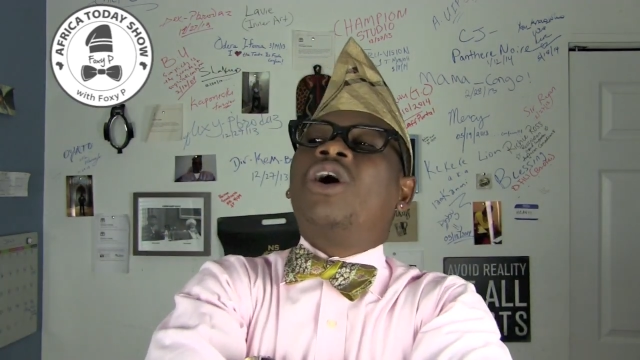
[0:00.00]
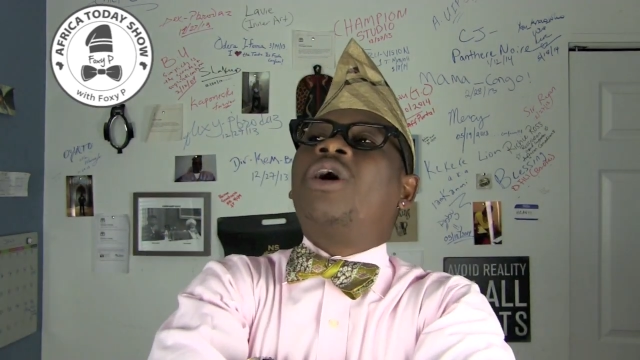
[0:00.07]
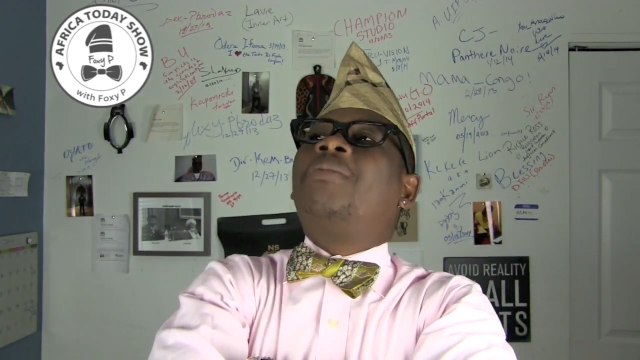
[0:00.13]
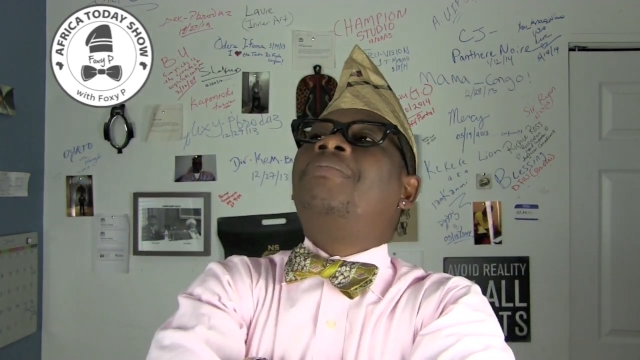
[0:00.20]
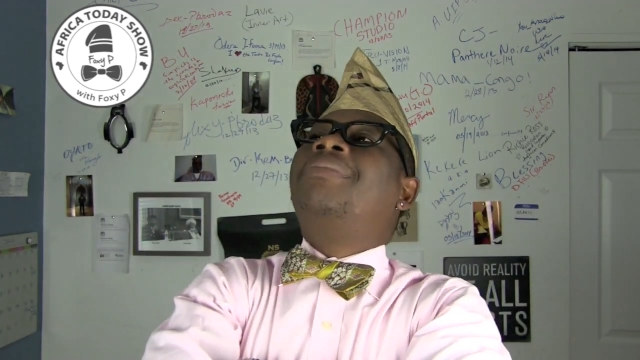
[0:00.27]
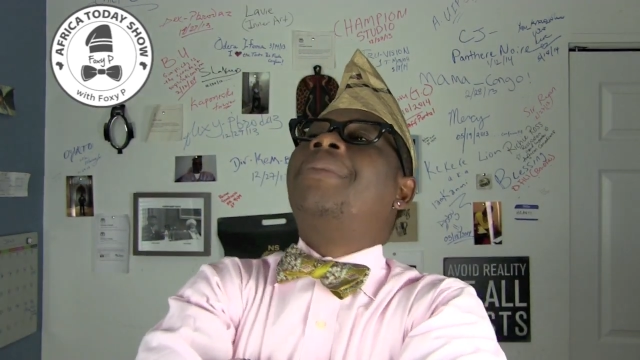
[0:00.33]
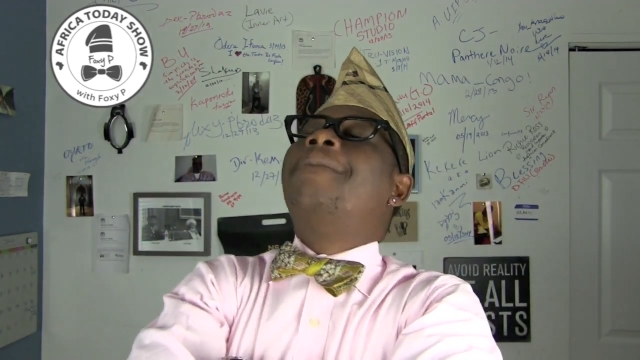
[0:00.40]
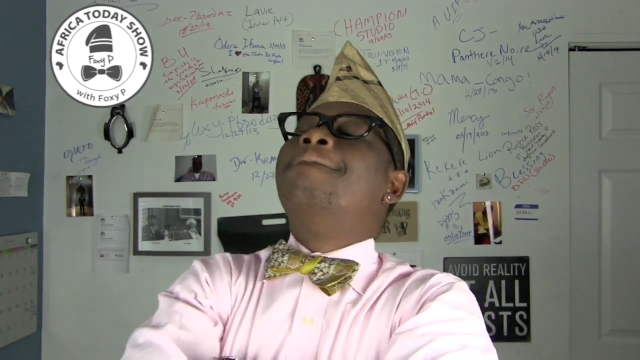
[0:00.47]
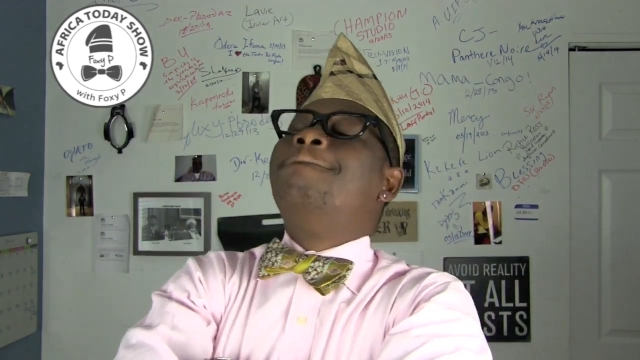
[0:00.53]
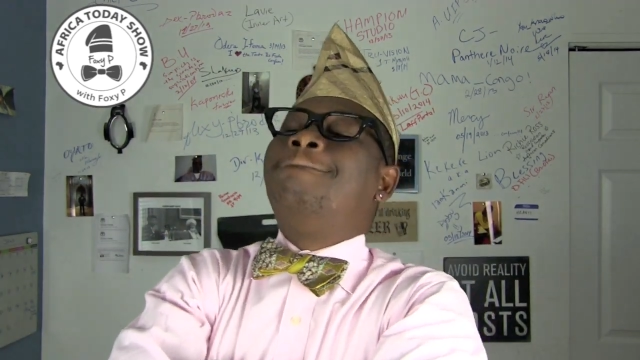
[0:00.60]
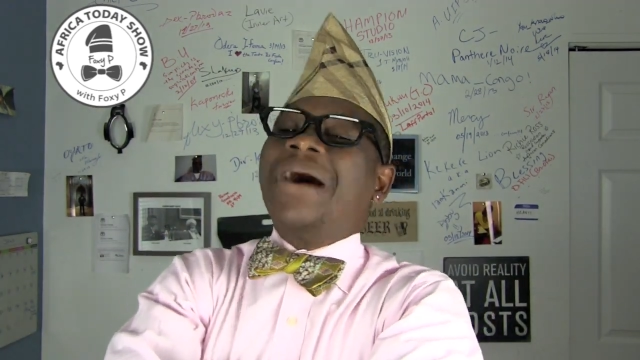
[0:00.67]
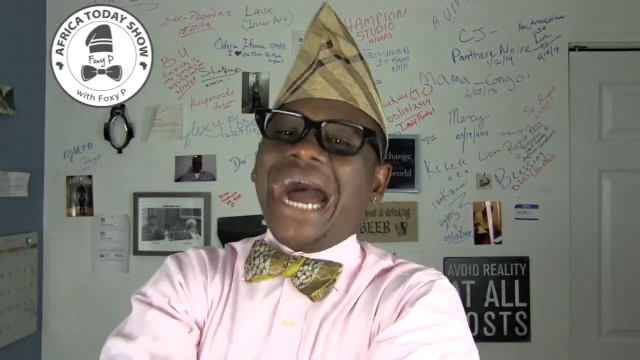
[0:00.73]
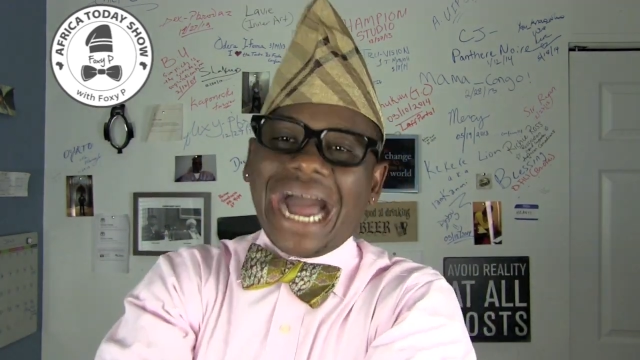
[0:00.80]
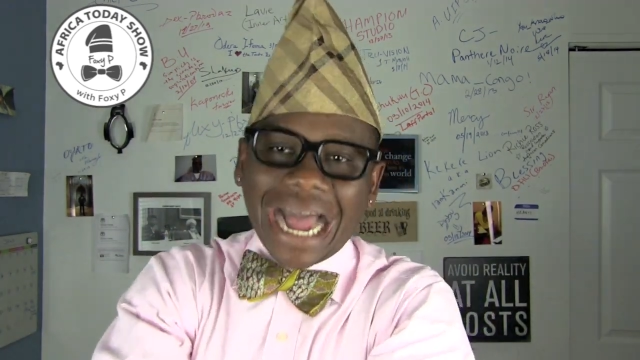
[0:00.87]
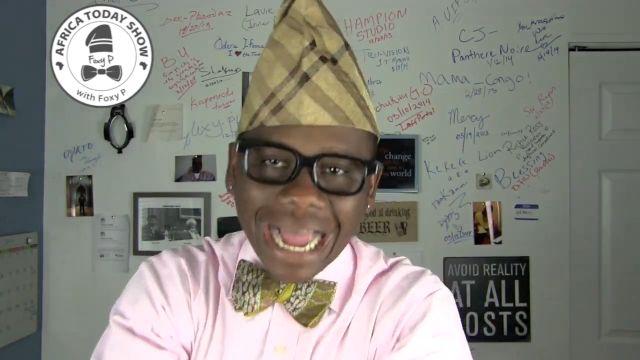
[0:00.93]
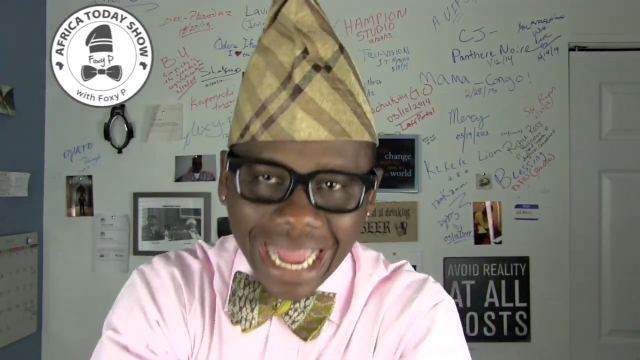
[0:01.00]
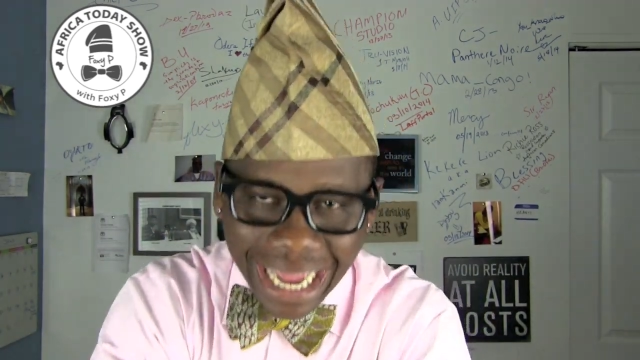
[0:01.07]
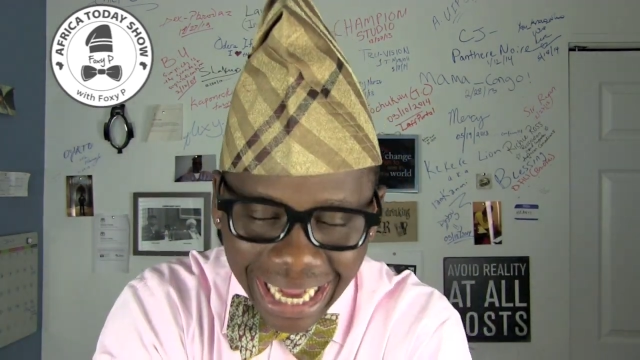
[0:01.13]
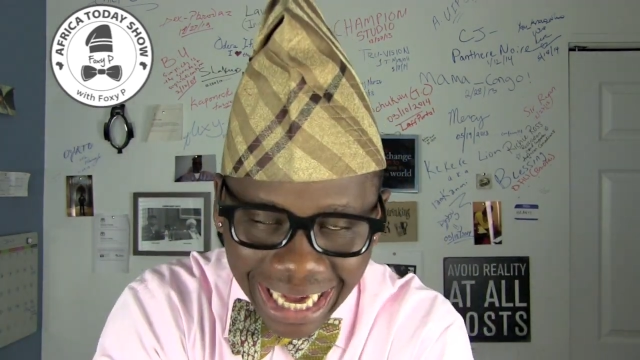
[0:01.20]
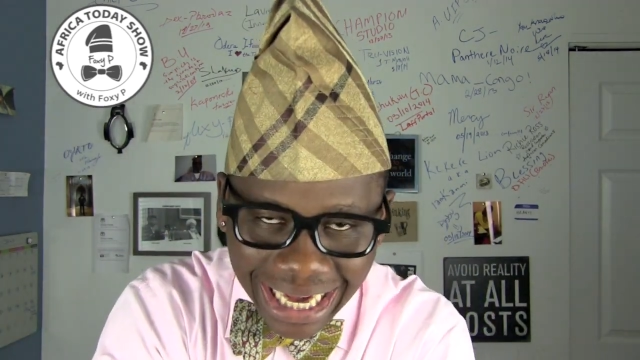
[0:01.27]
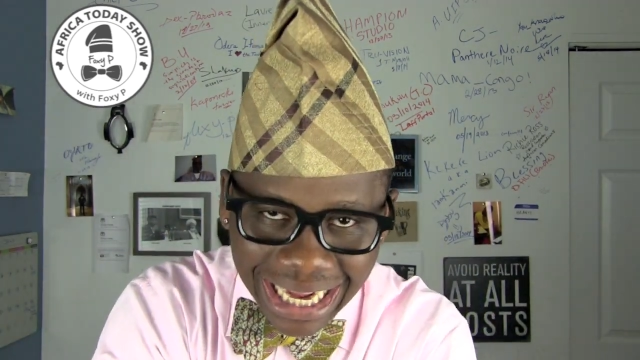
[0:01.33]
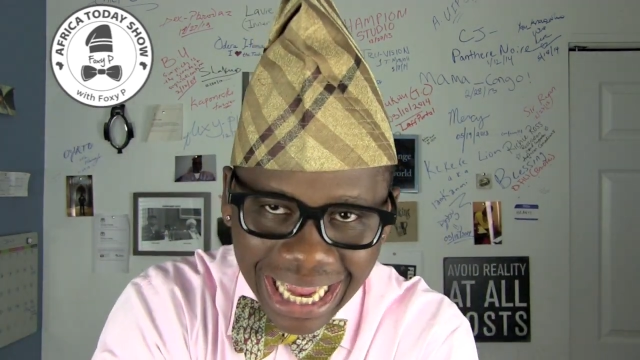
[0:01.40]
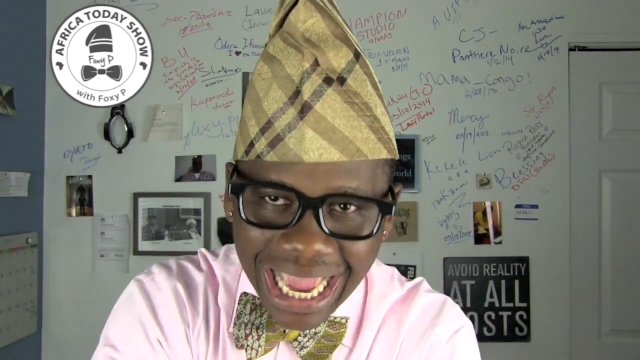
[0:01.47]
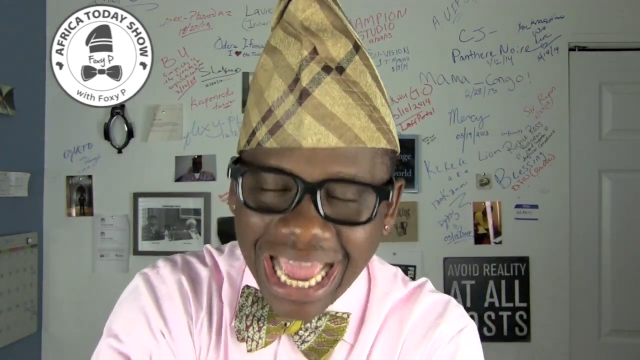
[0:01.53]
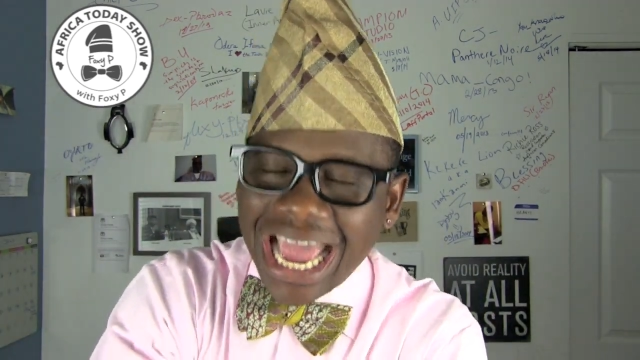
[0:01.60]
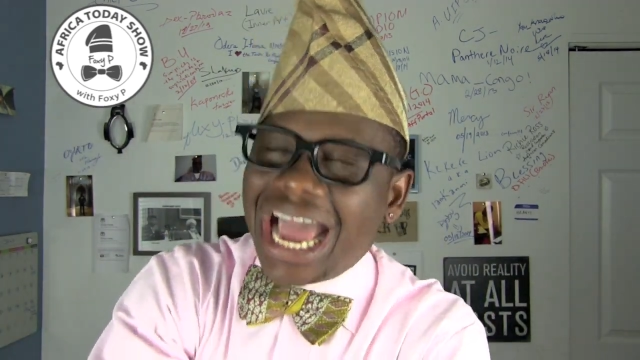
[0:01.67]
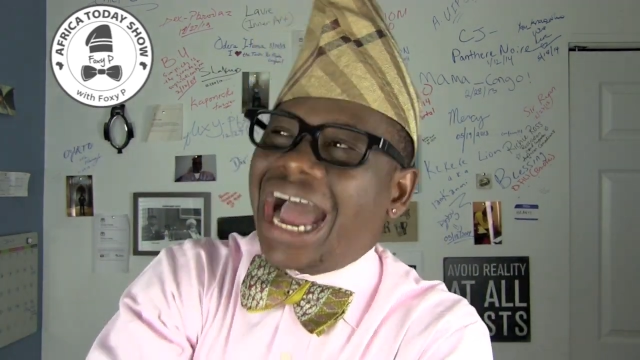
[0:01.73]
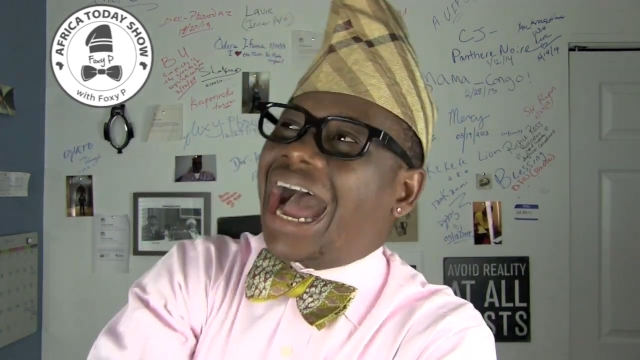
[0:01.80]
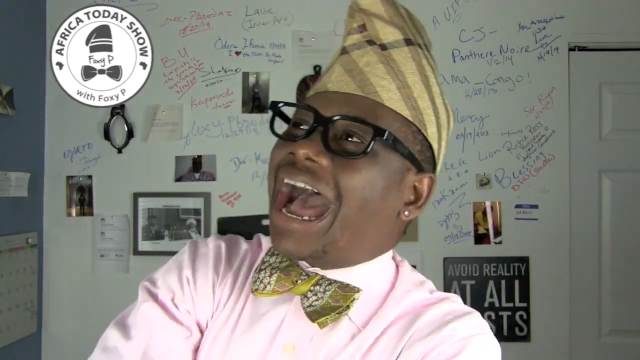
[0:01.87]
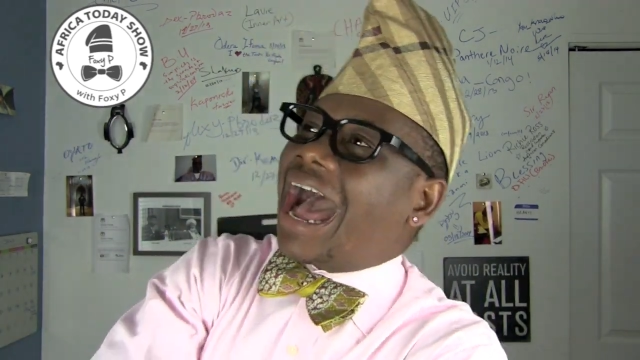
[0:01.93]
come by?
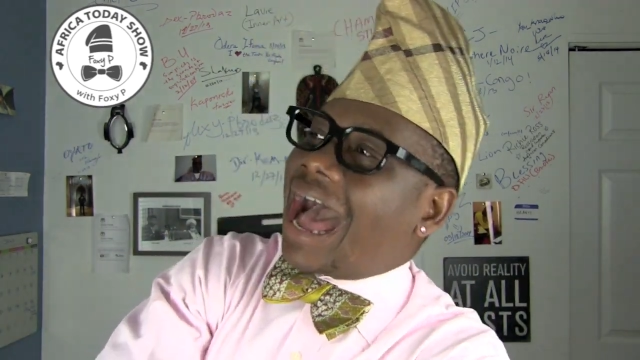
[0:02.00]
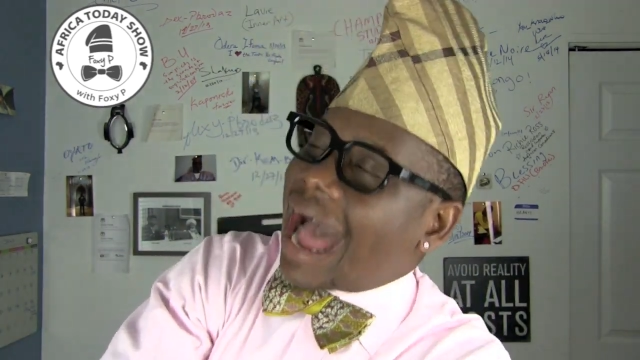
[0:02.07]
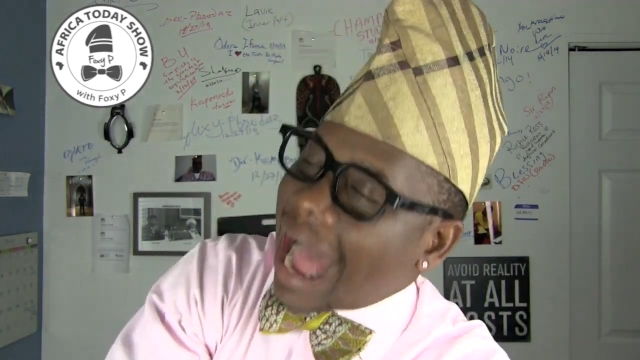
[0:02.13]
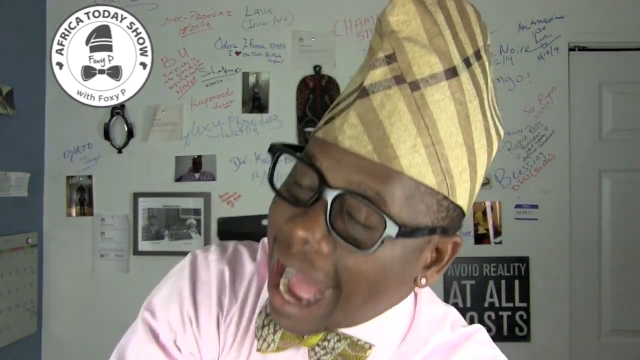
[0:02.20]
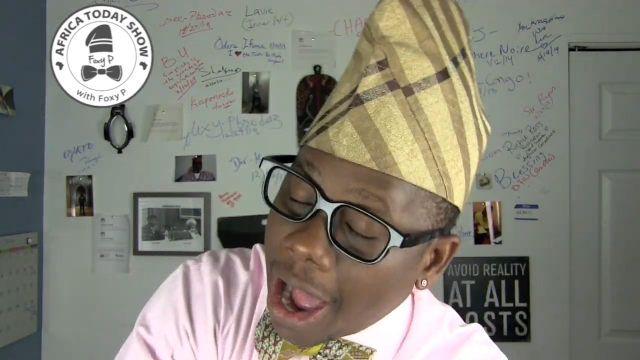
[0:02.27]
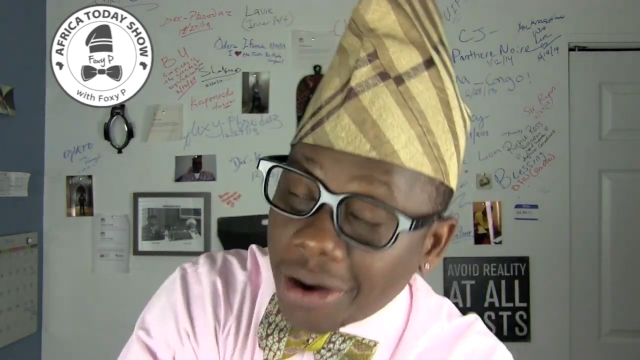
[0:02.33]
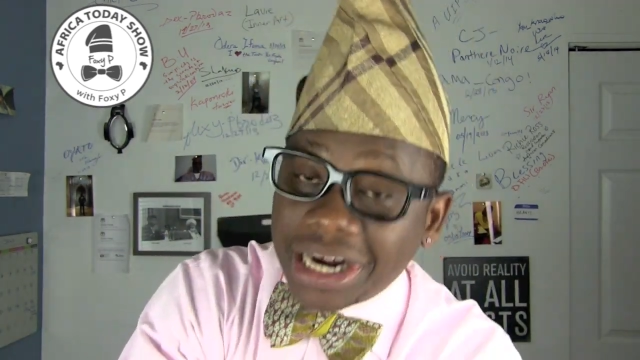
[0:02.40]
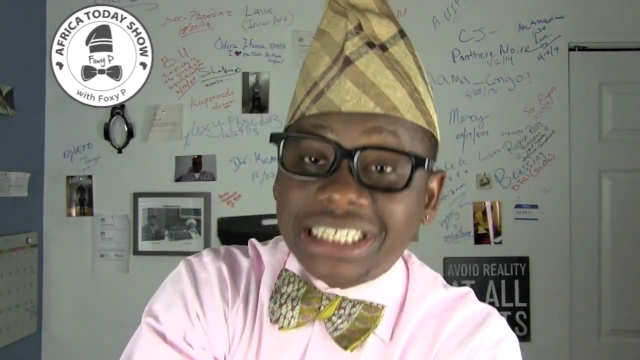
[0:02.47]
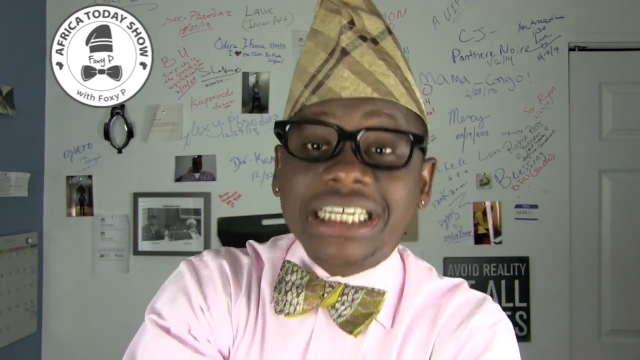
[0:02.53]
How?